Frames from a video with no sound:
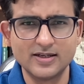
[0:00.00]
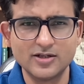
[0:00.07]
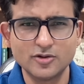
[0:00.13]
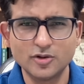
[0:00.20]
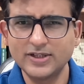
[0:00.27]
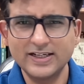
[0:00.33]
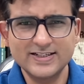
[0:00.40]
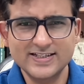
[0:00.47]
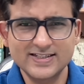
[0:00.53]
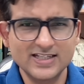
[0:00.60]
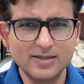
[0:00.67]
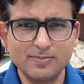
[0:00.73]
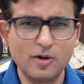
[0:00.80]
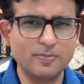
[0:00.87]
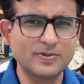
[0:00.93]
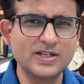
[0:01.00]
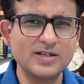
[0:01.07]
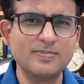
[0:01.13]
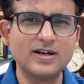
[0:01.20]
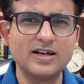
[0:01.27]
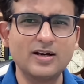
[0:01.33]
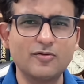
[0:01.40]
So that
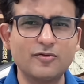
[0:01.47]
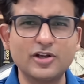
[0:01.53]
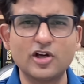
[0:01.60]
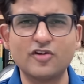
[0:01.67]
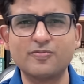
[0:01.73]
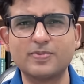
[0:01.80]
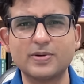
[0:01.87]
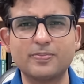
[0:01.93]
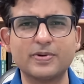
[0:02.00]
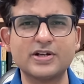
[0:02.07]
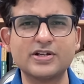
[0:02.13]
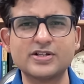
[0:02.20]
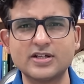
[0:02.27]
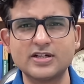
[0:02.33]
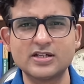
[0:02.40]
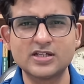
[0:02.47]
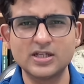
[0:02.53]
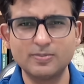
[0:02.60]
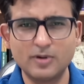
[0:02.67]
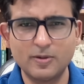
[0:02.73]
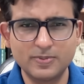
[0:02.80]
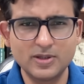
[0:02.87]
suboptimal way of preparation,
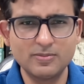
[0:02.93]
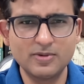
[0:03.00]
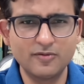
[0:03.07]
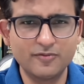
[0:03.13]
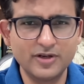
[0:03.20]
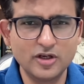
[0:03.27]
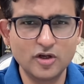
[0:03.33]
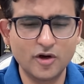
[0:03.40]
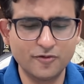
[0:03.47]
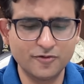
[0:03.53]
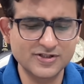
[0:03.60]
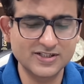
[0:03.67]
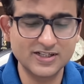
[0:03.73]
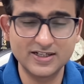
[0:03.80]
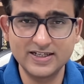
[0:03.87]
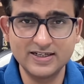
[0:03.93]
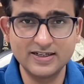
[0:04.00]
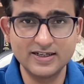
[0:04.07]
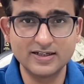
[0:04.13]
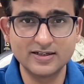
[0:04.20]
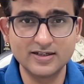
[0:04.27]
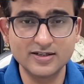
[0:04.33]
suboptimal way of
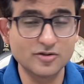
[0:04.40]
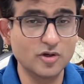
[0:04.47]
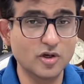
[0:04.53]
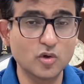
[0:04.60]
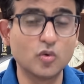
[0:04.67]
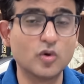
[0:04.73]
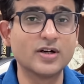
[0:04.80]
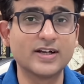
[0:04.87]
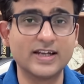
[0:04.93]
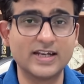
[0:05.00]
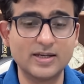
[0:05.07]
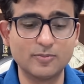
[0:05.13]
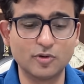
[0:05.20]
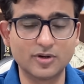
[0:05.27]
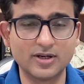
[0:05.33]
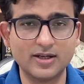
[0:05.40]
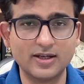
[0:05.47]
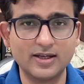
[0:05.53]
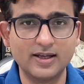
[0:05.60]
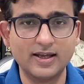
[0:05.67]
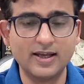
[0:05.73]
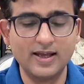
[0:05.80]
studying does not work anymore.
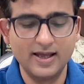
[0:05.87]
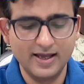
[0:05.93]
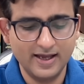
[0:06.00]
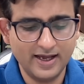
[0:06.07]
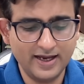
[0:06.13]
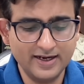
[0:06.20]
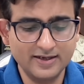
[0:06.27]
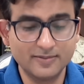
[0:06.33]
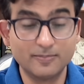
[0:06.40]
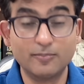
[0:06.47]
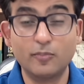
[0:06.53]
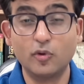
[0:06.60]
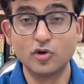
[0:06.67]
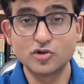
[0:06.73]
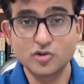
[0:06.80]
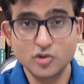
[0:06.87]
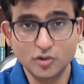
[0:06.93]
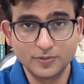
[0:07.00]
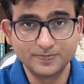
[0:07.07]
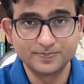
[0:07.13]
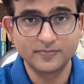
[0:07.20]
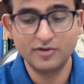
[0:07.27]
And more
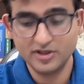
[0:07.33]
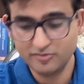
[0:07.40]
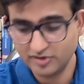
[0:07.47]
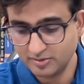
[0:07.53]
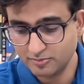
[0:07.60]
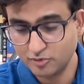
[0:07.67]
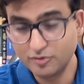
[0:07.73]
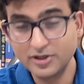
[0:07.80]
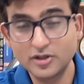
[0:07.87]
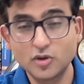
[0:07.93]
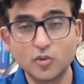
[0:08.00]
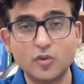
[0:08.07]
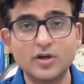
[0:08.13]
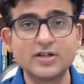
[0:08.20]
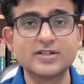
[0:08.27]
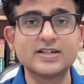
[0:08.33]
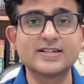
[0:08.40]
so when we are moving towards the